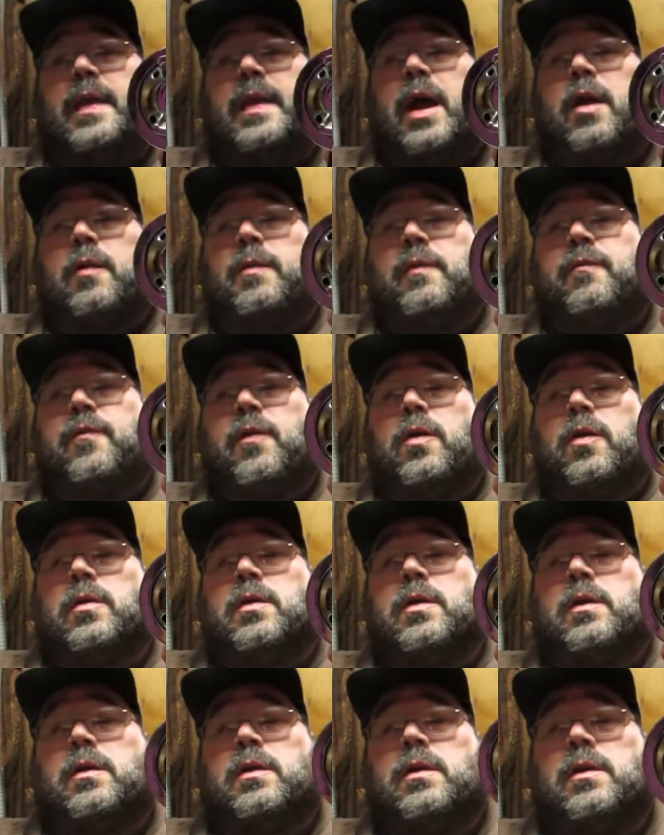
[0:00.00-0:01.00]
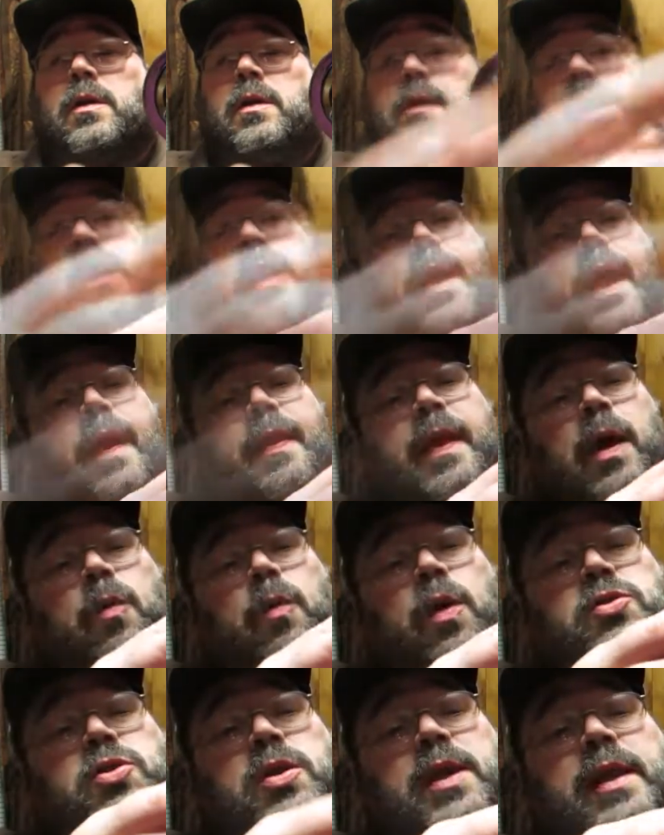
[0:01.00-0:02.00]
That'll be vertical. And then
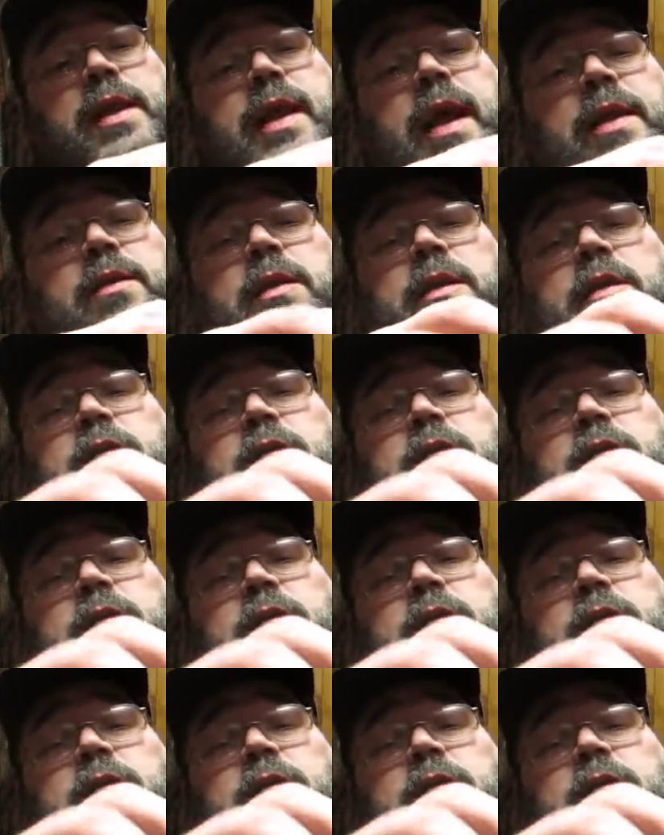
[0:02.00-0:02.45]
once you get that to the